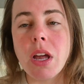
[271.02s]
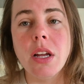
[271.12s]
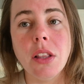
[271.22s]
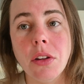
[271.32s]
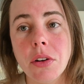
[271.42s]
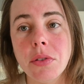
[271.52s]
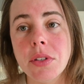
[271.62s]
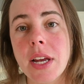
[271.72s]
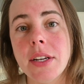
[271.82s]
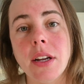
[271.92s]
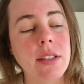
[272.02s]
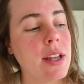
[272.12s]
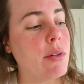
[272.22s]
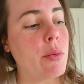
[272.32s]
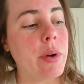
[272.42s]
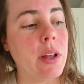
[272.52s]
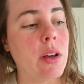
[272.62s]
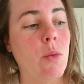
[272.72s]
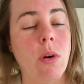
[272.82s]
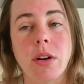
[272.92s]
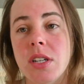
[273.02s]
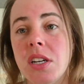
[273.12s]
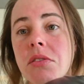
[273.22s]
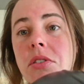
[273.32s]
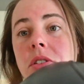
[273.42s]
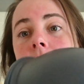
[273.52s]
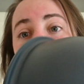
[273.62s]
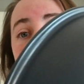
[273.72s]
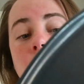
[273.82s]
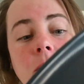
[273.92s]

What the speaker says: Le Creuset does have a really good warranty, so